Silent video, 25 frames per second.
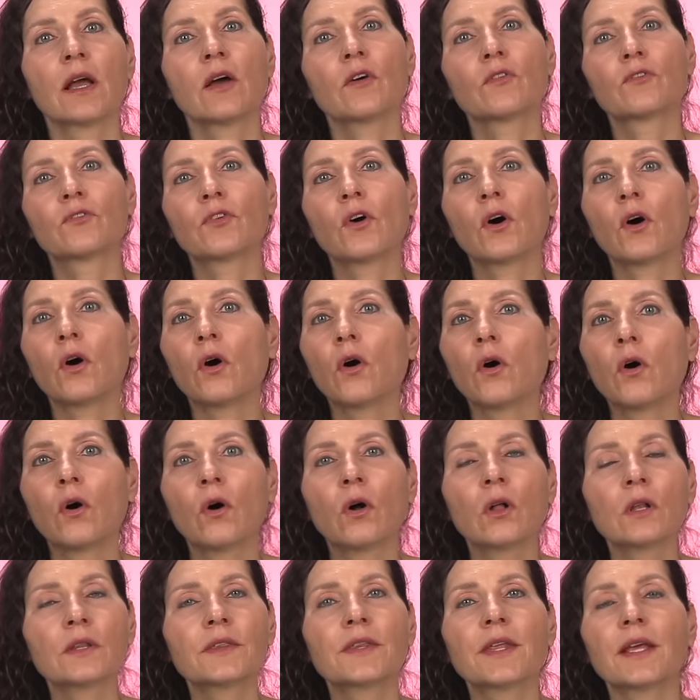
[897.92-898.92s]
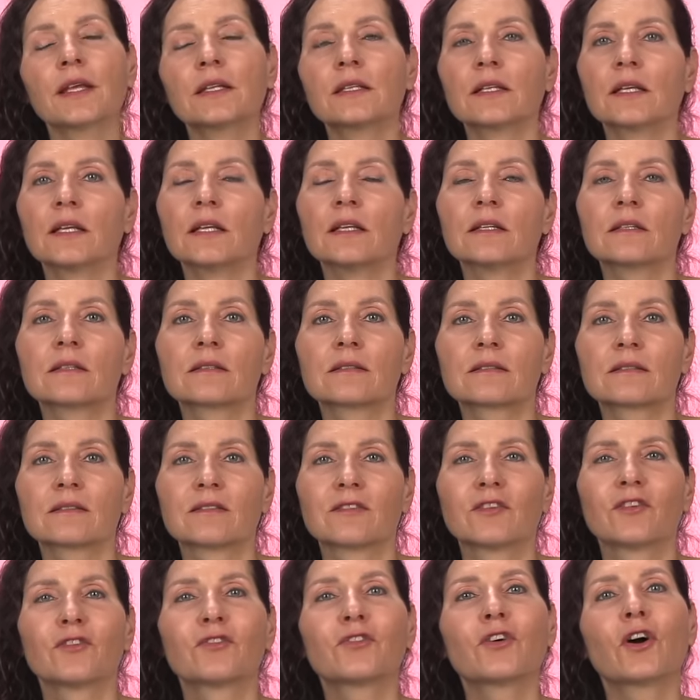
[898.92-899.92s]
for all that is,
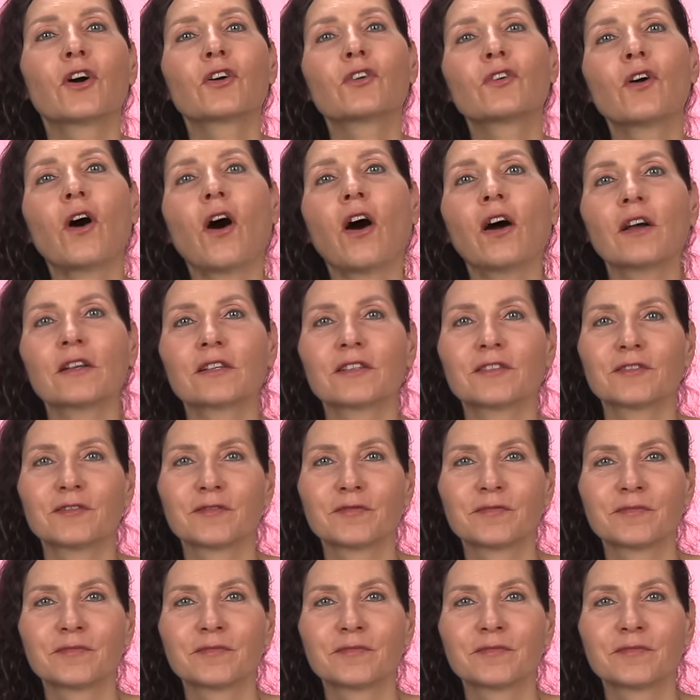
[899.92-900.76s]
for God.